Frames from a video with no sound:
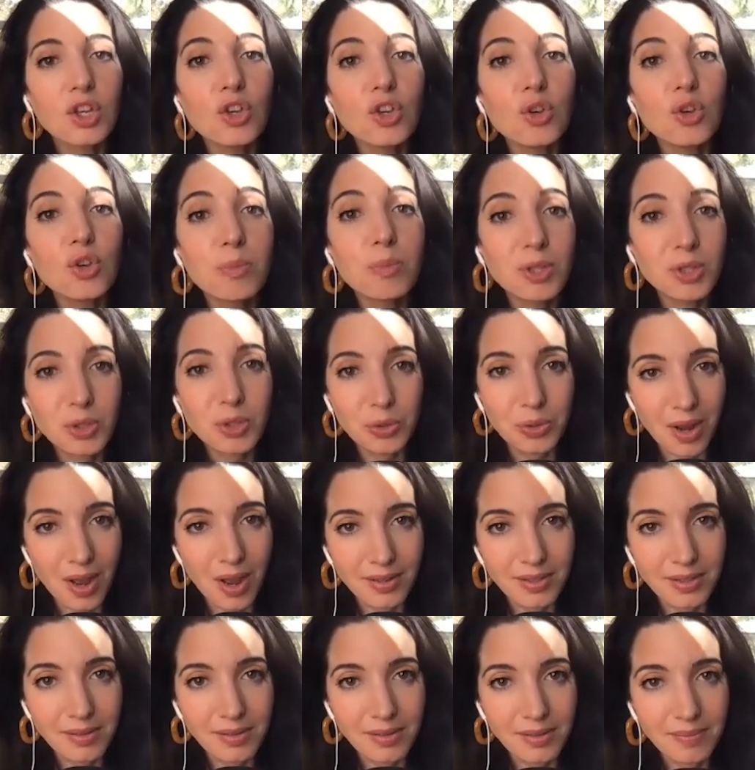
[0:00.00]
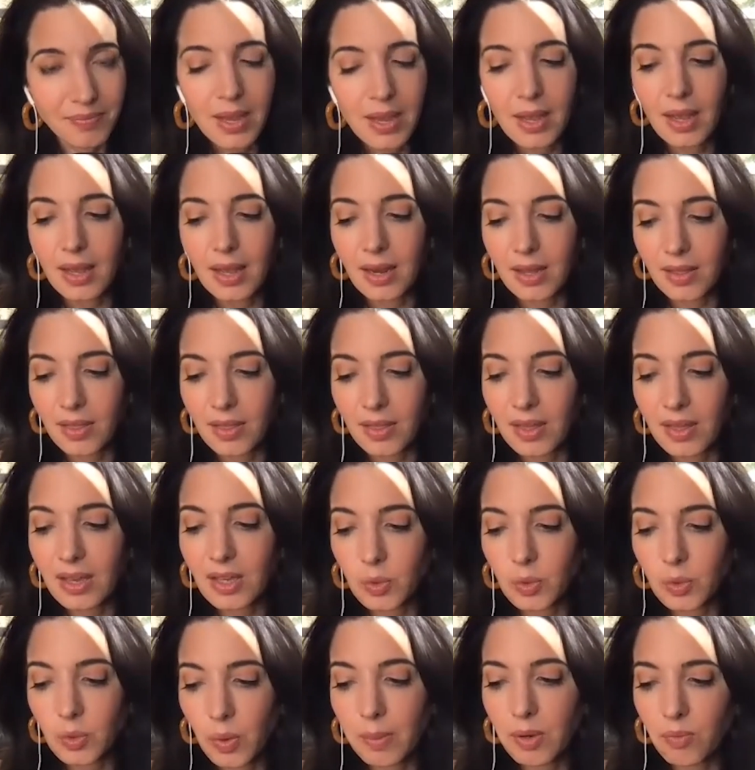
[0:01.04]
Humans are not. And I think as
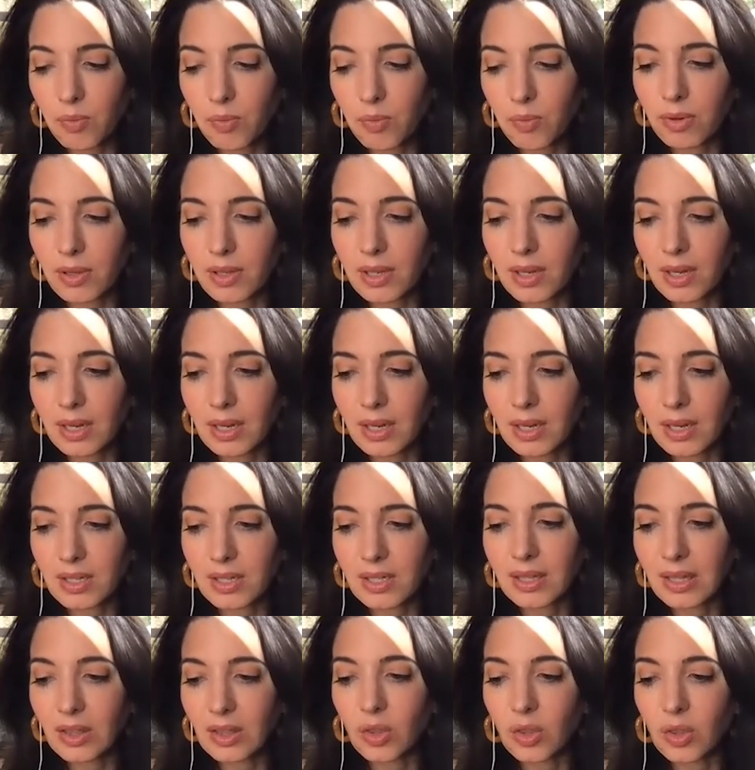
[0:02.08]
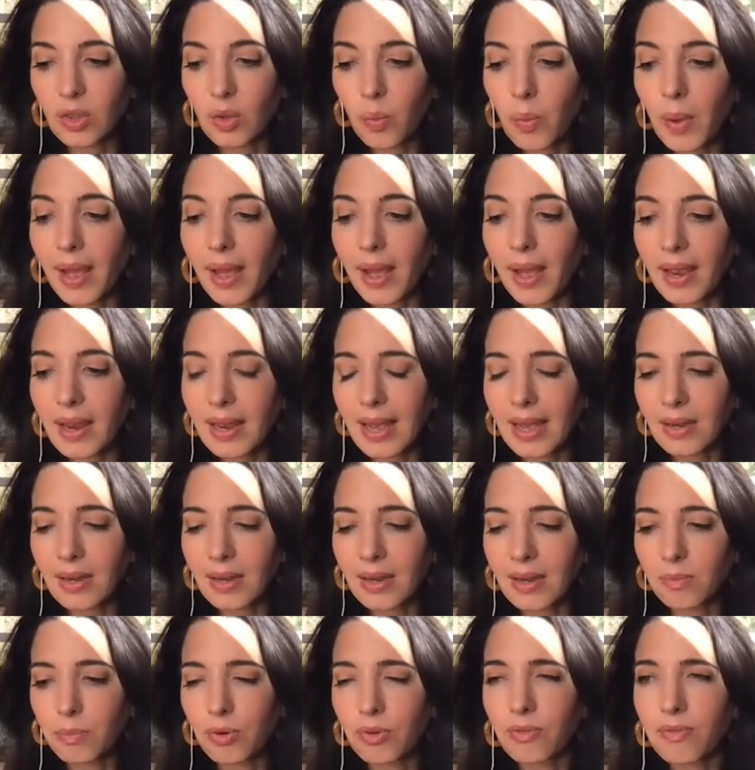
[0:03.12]
women, we really need to lead the way and
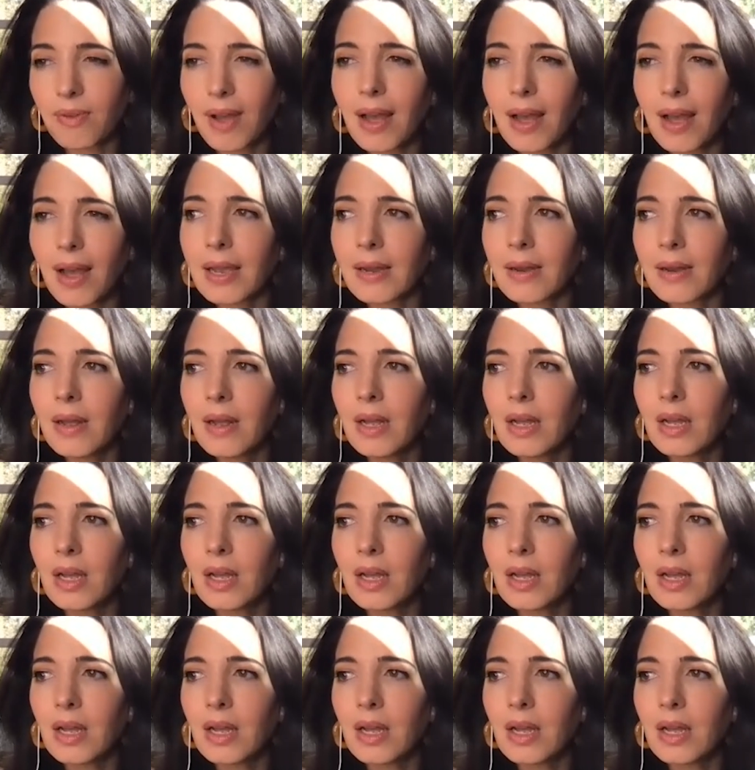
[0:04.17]
provide